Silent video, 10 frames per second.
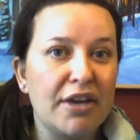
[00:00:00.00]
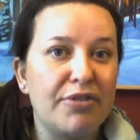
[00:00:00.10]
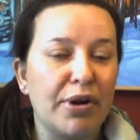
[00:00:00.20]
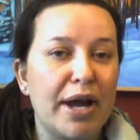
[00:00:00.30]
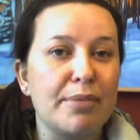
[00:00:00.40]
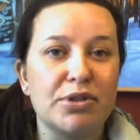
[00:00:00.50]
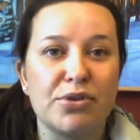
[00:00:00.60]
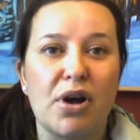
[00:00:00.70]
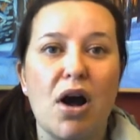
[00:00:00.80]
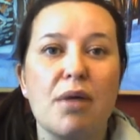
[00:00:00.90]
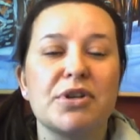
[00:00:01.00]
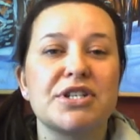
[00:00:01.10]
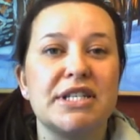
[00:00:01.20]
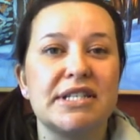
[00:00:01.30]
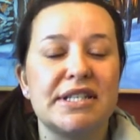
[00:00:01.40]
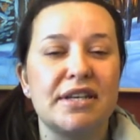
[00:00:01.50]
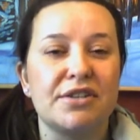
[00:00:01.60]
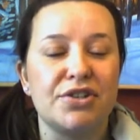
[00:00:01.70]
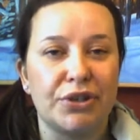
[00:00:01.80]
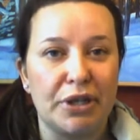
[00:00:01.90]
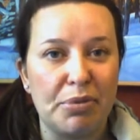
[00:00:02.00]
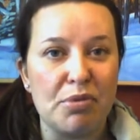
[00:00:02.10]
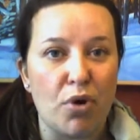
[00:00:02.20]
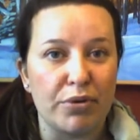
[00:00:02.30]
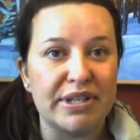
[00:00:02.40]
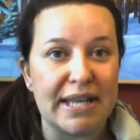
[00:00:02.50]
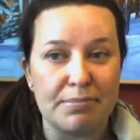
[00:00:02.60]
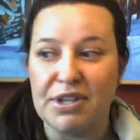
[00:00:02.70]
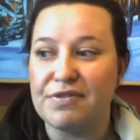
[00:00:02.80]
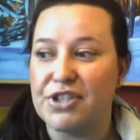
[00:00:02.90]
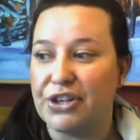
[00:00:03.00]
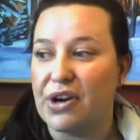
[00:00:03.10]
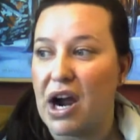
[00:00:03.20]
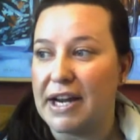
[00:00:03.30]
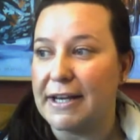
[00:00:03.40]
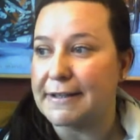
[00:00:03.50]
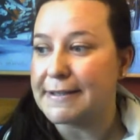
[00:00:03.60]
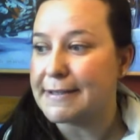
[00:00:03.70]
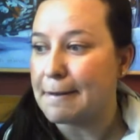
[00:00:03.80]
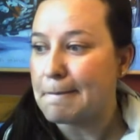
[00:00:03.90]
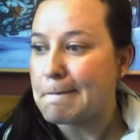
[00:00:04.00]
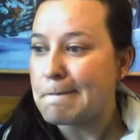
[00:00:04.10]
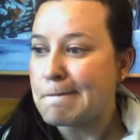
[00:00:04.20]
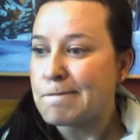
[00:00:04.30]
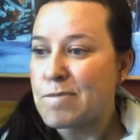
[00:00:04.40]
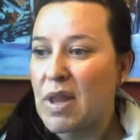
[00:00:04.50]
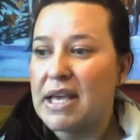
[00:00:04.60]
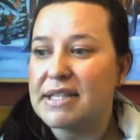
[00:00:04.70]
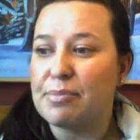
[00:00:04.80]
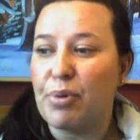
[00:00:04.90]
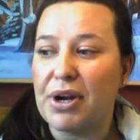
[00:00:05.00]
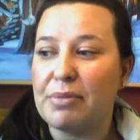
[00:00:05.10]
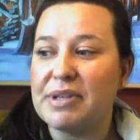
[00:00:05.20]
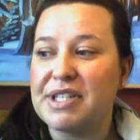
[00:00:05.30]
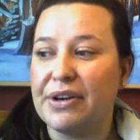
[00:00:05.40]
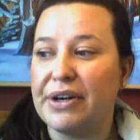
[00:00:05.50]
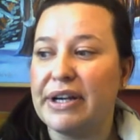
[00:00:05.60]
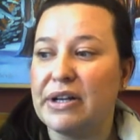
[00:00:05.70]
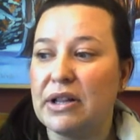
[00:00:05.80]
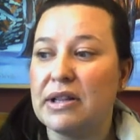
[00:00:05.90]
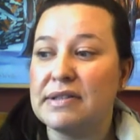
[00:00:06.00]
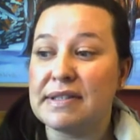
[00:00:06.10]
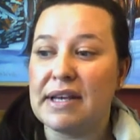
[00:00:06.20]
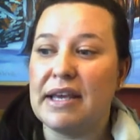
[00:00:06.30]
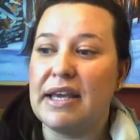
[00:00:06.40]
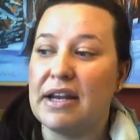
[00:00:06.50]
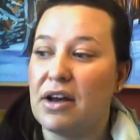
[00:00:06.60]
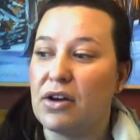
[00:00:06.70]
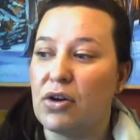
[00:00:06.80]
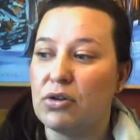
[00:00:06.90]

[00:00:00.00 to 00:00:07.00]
If you're able to accomplish these things, you're going to be more receptive to your audience. Supporting materials in a